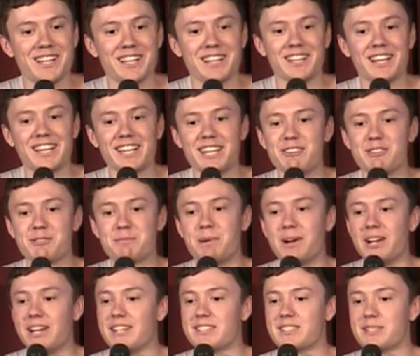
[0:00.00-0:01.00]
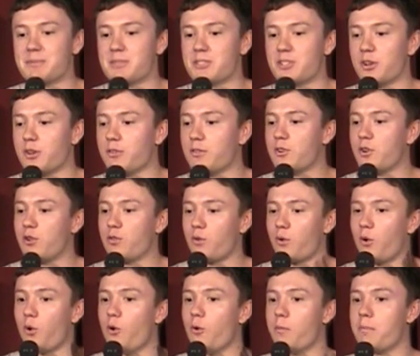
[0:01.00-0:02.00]
Like he was playing some sort of
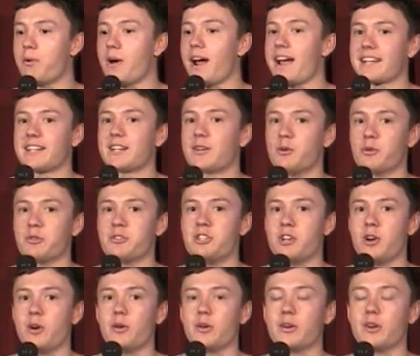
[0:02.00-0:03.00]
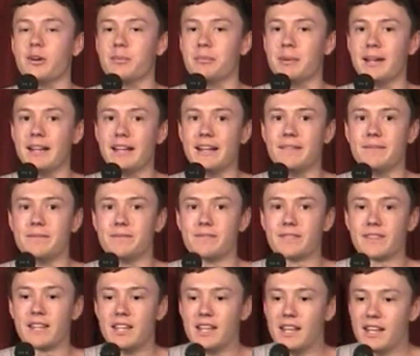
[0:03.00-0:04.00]
cruel practical joke on me.
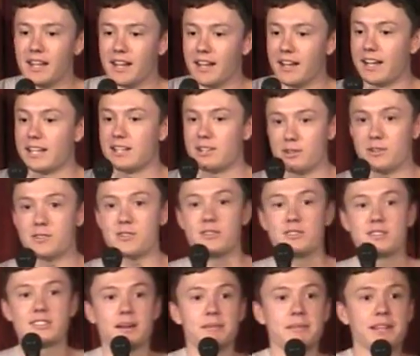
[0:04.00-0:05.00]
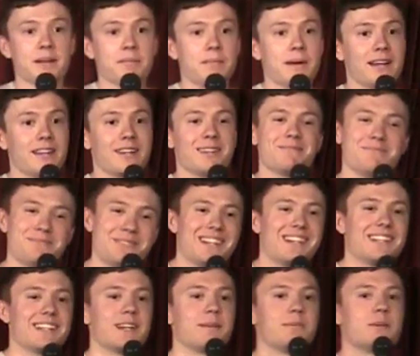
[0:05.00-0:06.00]
Now, I could do something about it,
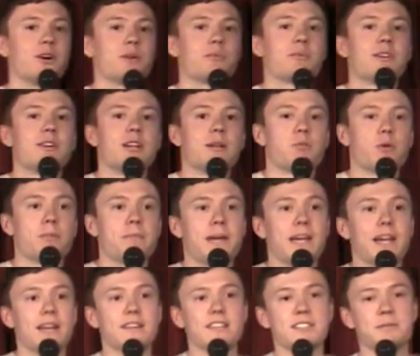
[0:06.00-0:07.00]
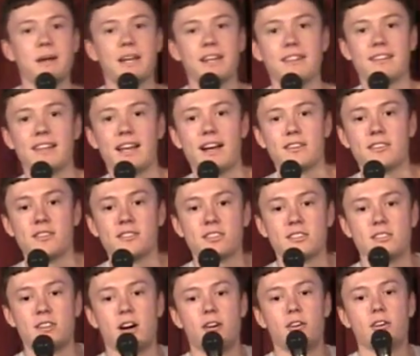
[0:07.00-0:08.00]
but I'm not really prepared to spend thousands
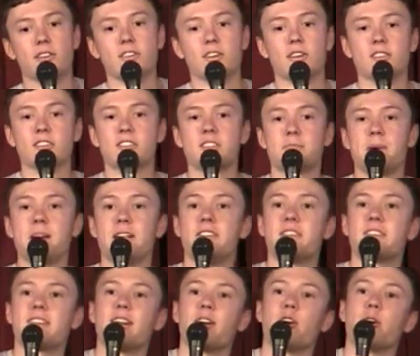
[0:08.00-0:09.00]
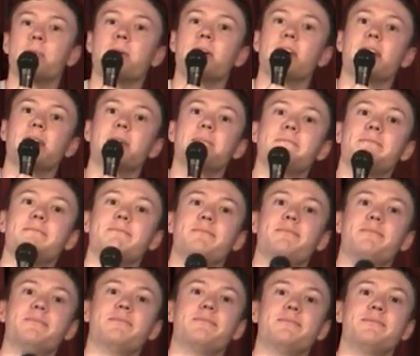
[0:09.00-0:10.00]
of dollars on speech therapy.
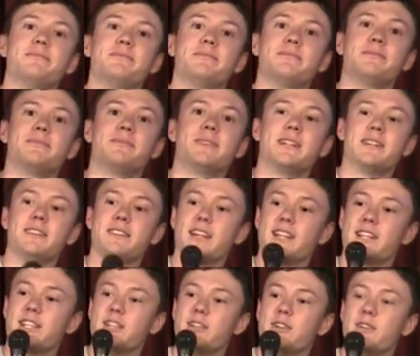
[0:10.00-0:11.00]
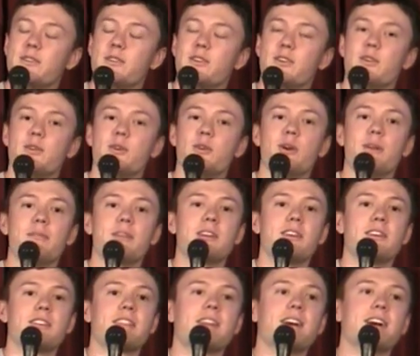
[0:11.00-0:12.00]
Thank you to whoever
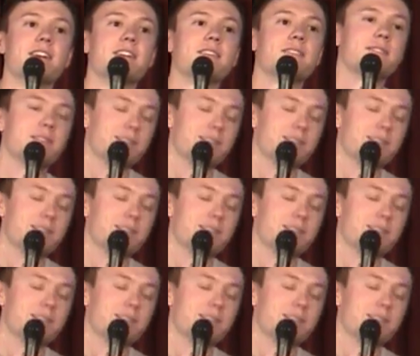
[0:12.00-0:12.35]
got that.